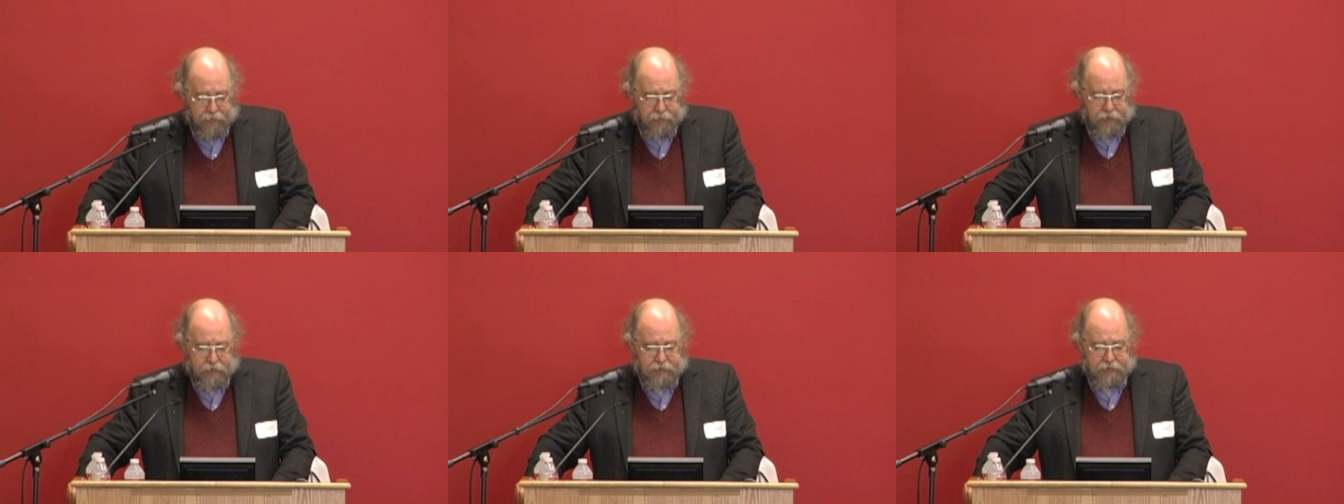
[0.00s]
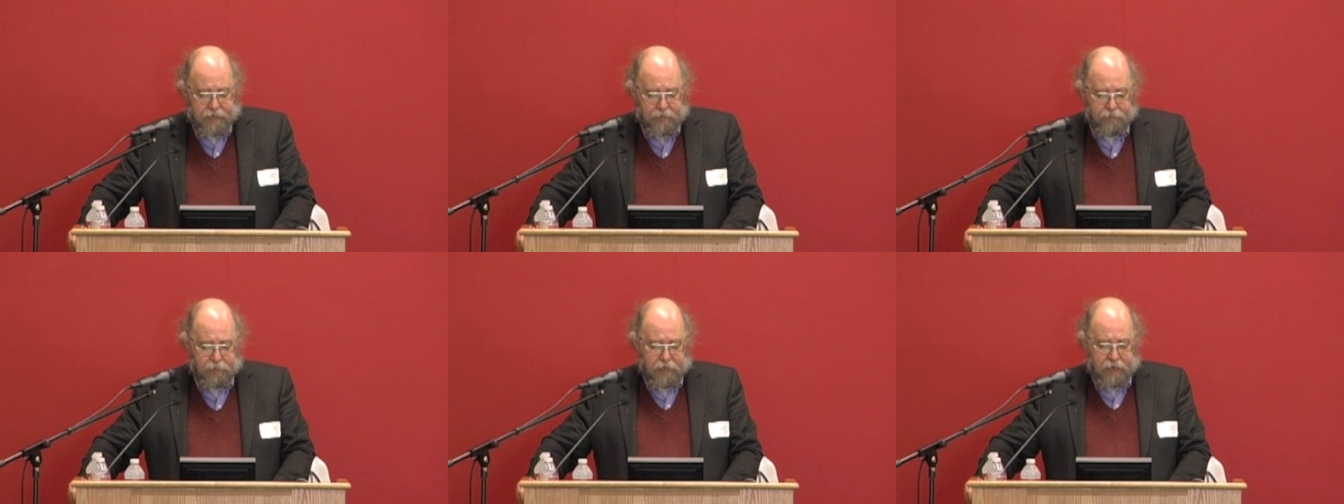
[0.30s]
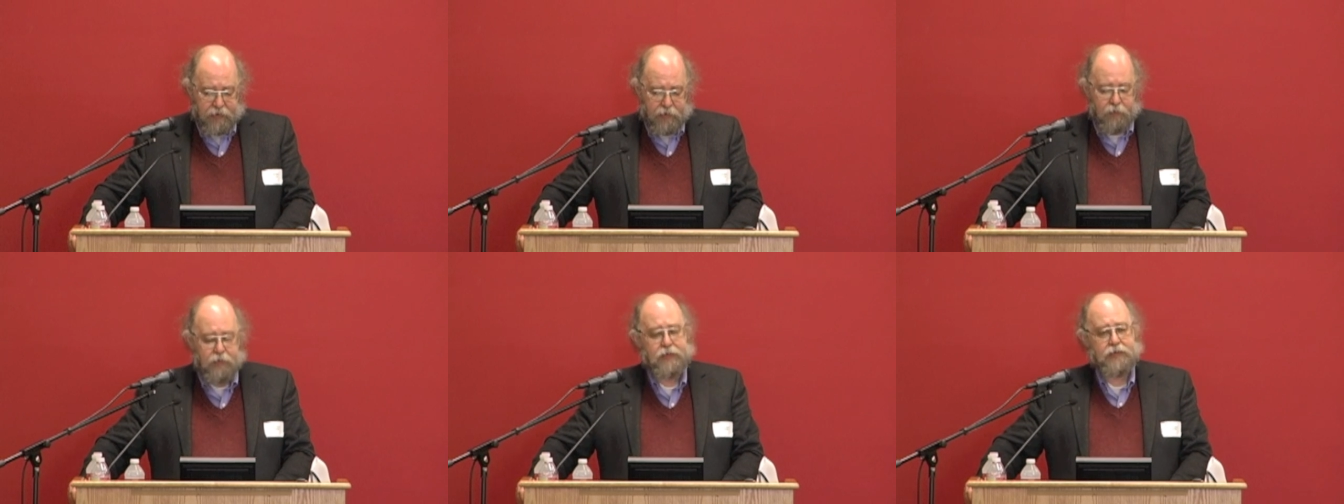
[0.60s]
They're
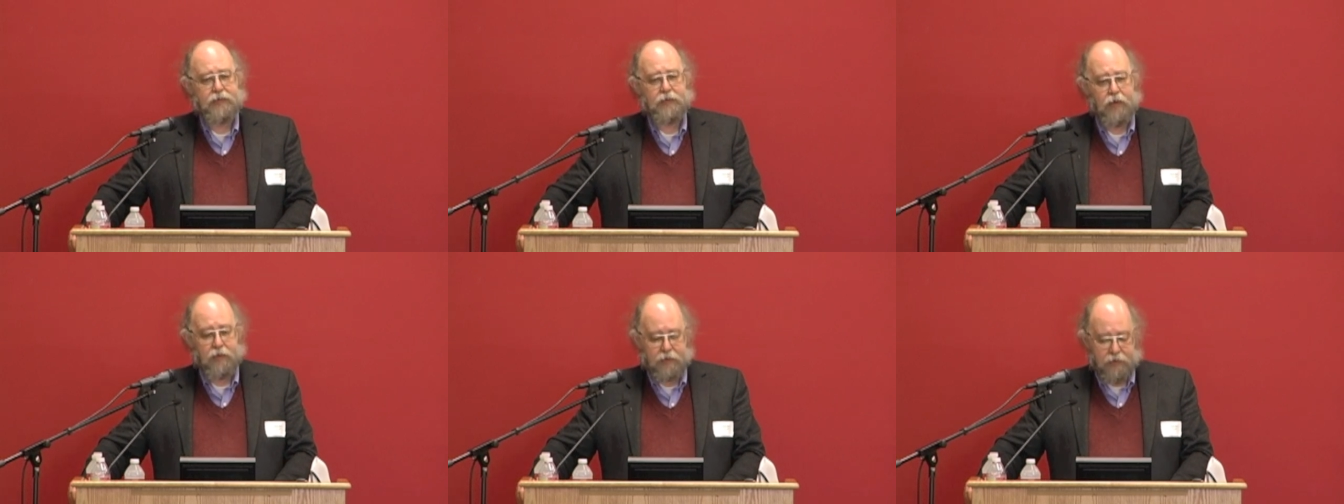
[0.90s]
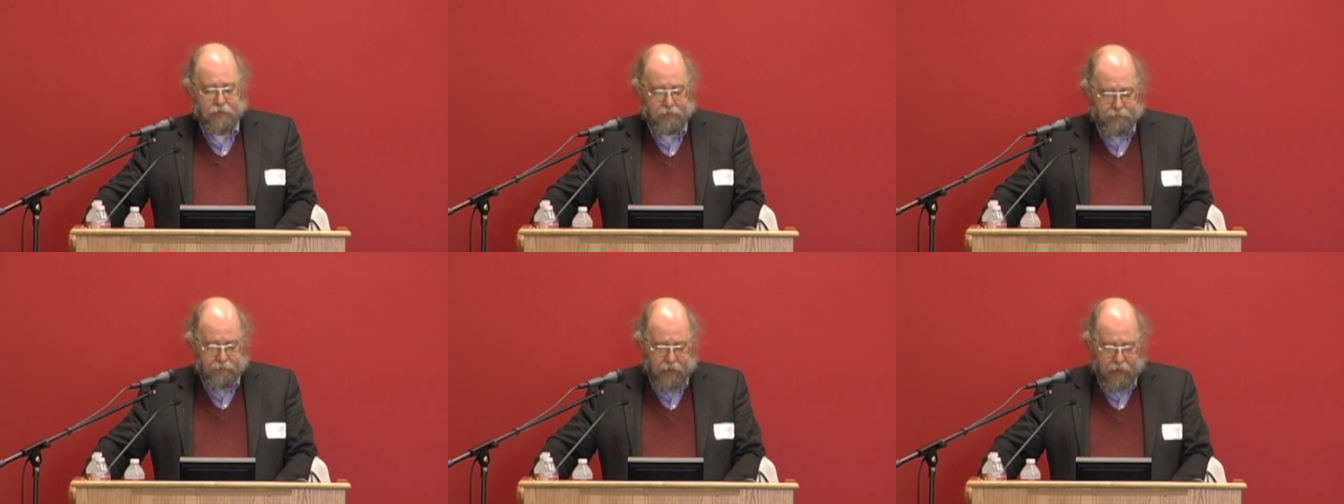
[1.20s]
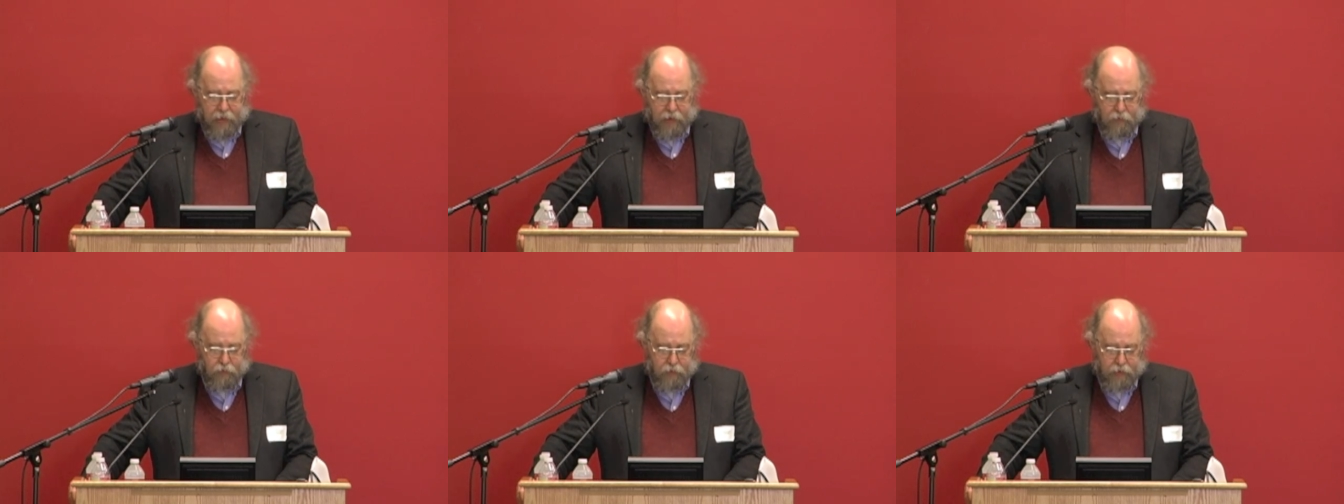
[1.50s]
simply the result of
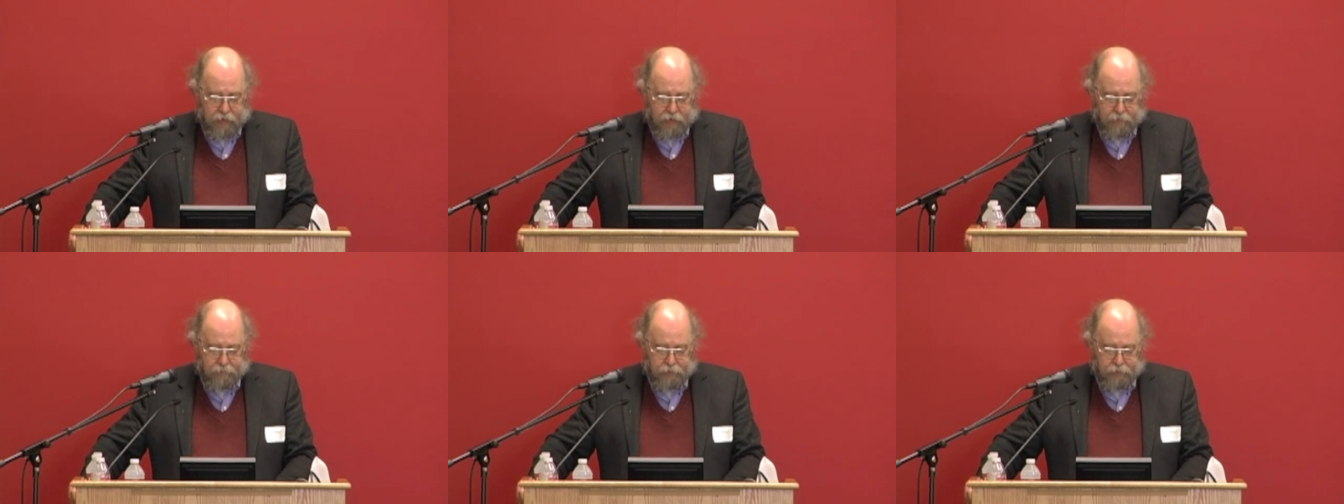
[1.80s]
how an